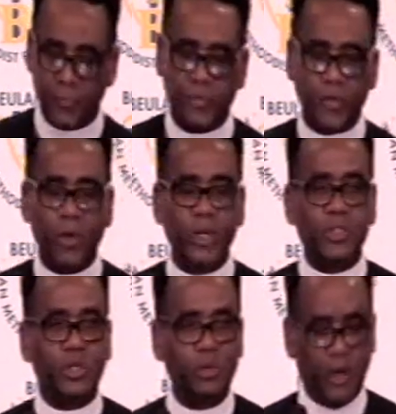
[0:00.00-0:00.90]

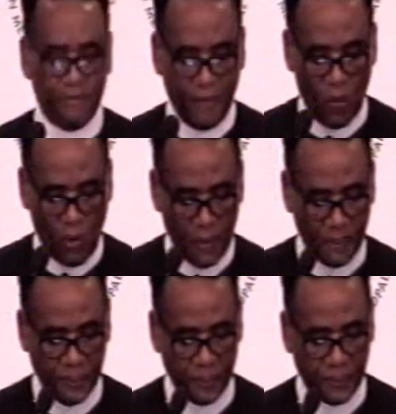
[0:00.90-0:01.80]
32 and 4
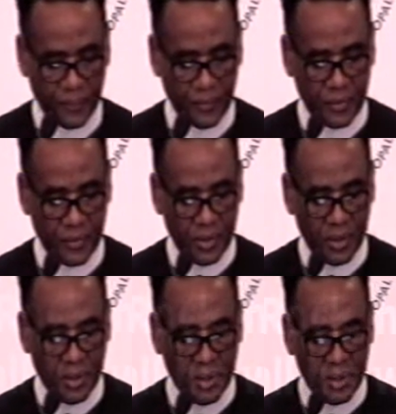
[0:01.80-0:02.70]

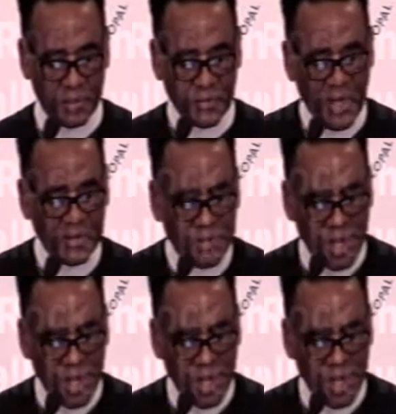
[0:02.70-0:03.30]
says,